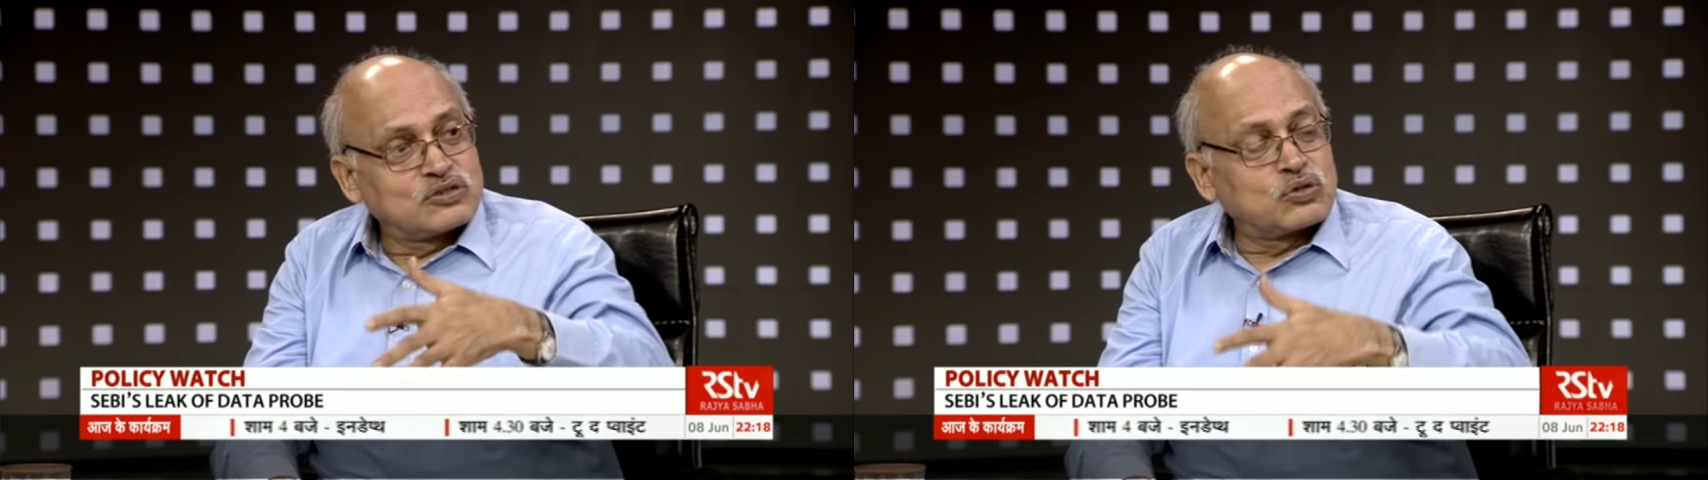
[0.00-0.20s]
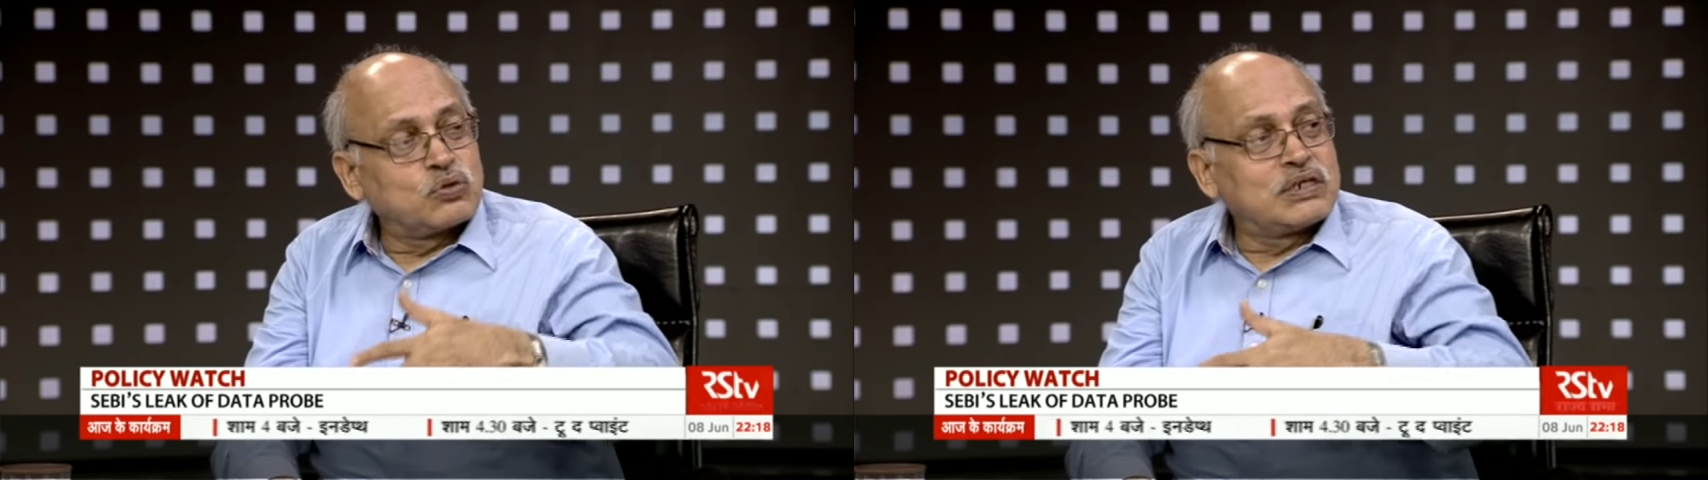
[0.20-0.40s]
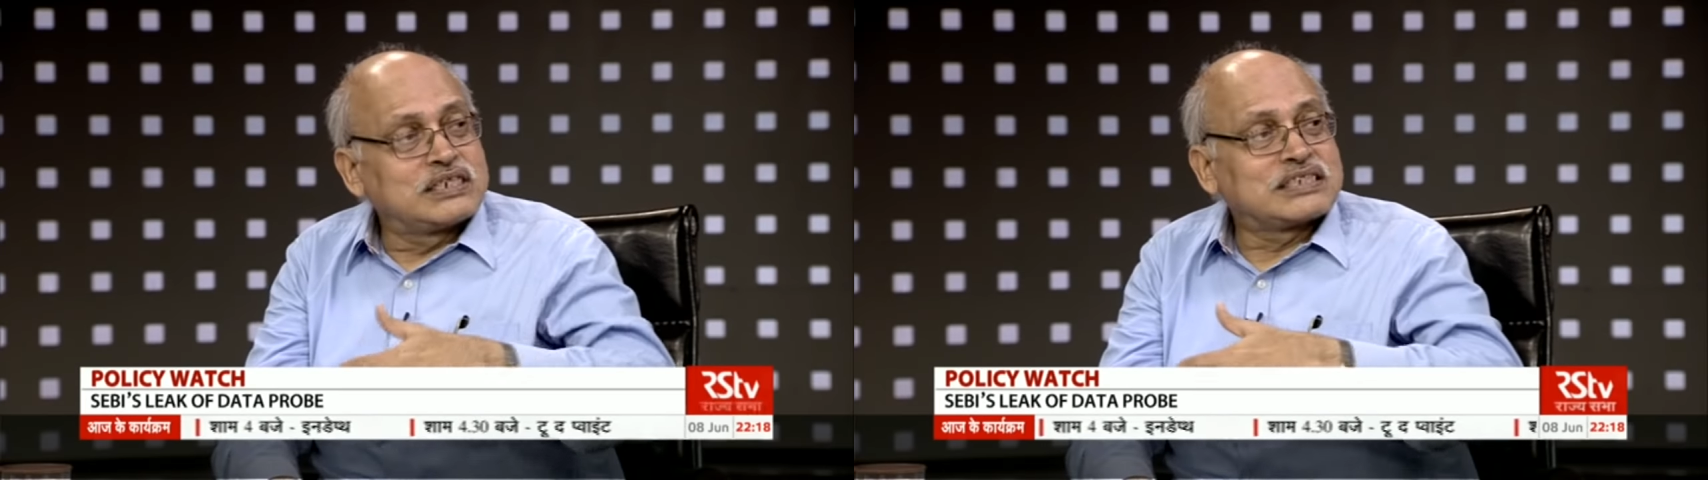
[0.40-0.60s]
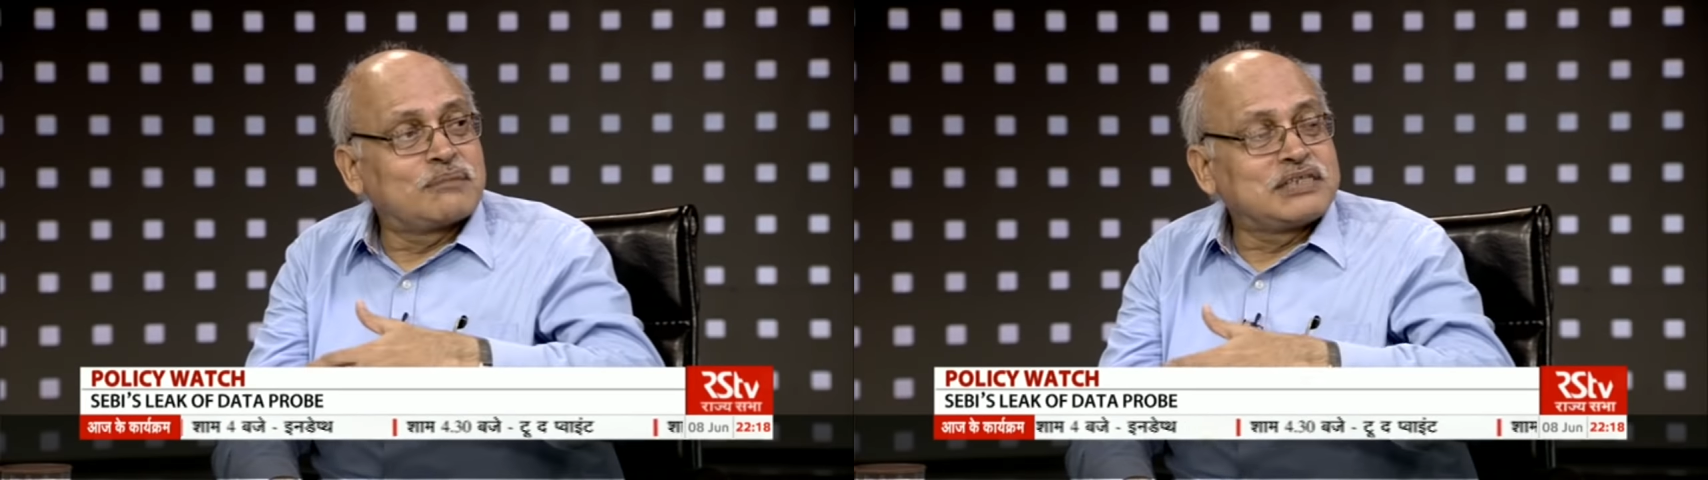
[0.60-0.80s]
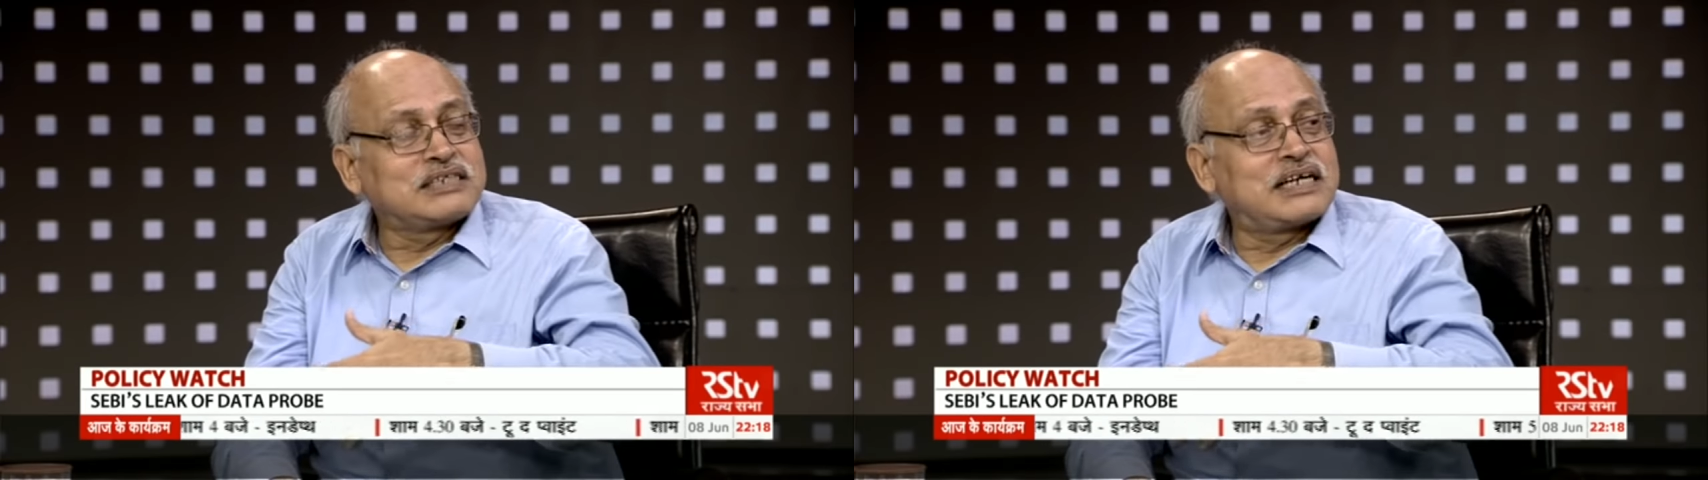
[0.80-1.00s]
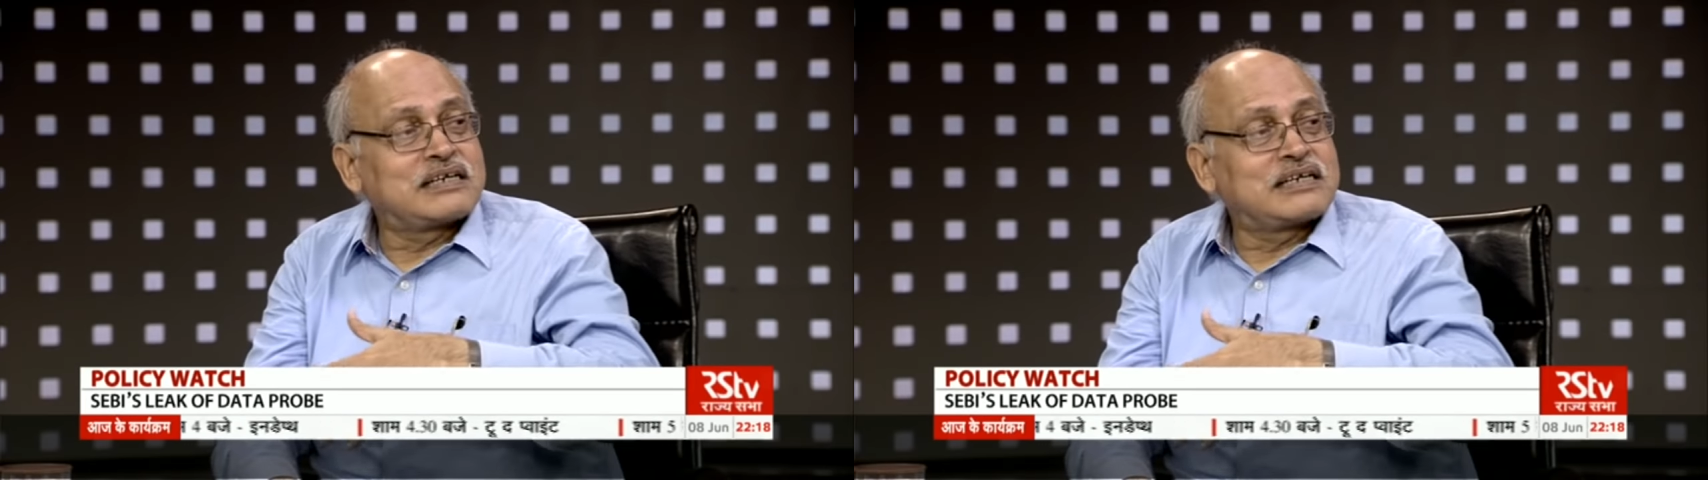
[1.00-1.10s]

So it is something